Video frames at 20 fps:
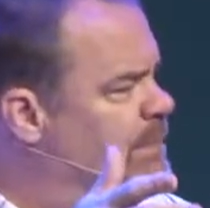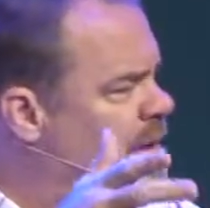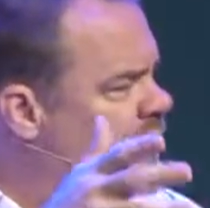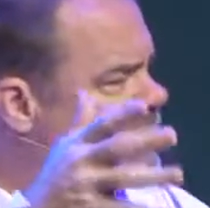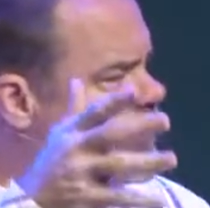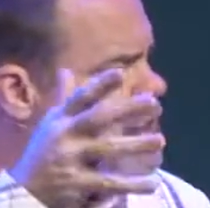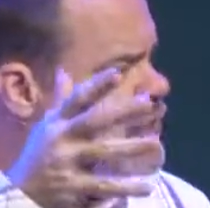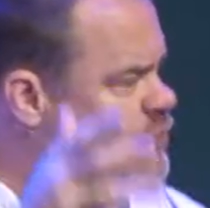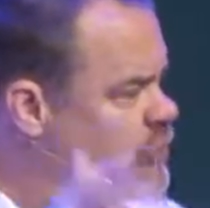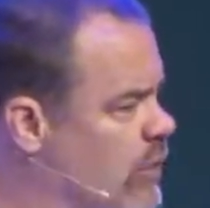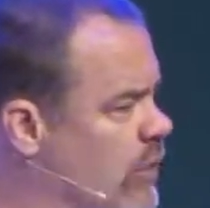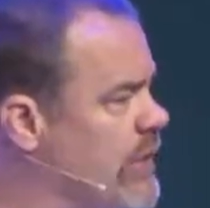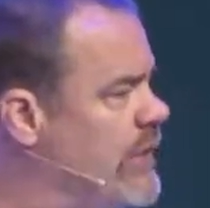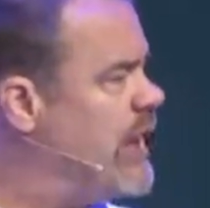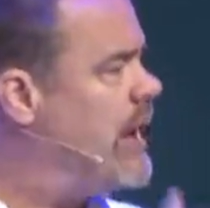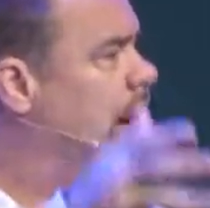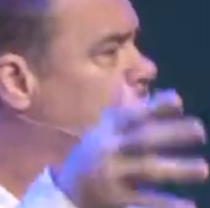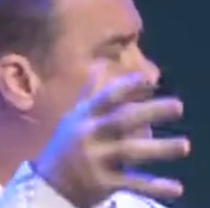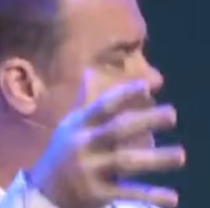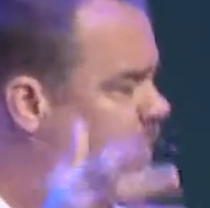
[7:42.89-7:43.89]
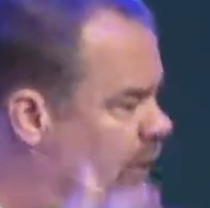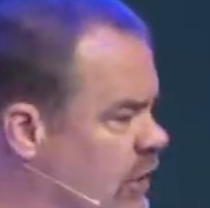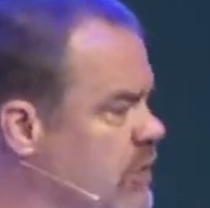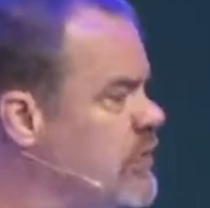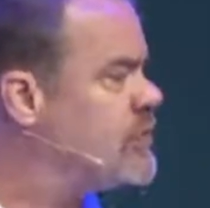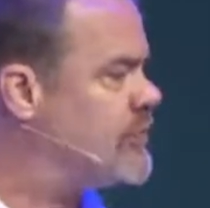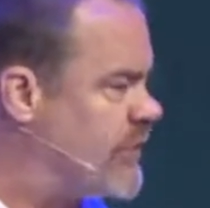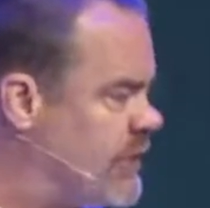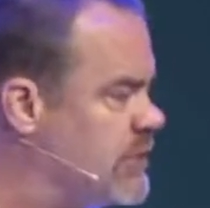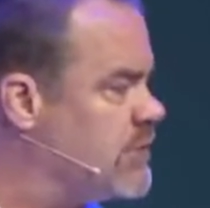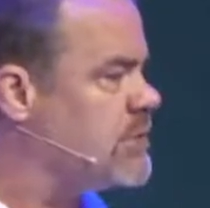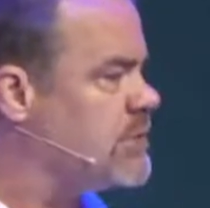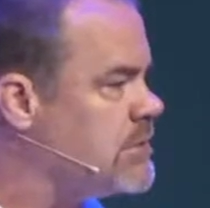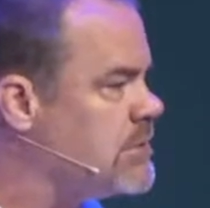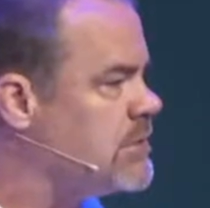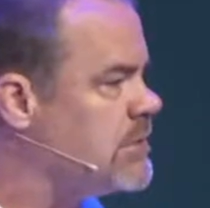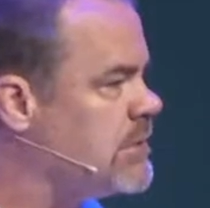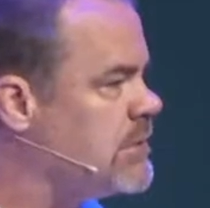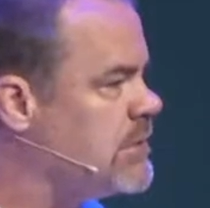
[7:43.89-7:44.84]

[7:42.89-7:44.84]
an extraordinary person.